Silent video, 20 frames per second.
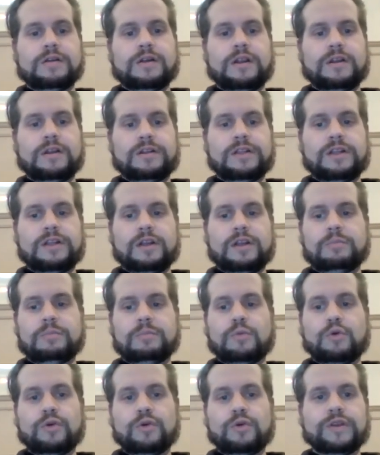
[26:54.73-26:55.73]
little
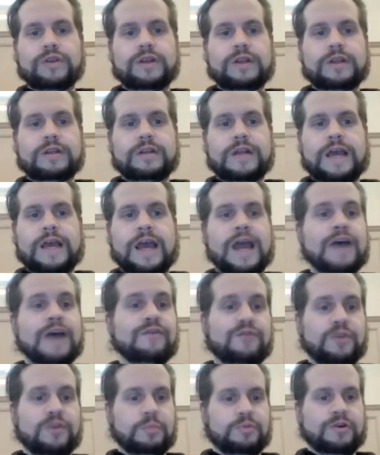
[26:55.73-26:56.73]
more than
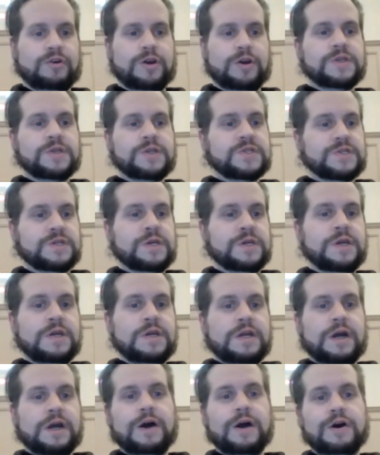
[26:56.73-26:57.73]
half the price
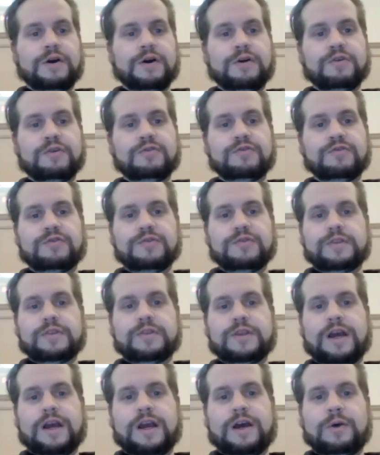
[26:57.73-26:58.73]
of
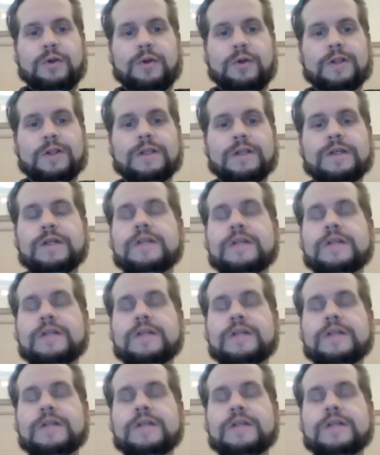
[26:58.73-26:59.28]
the Owl,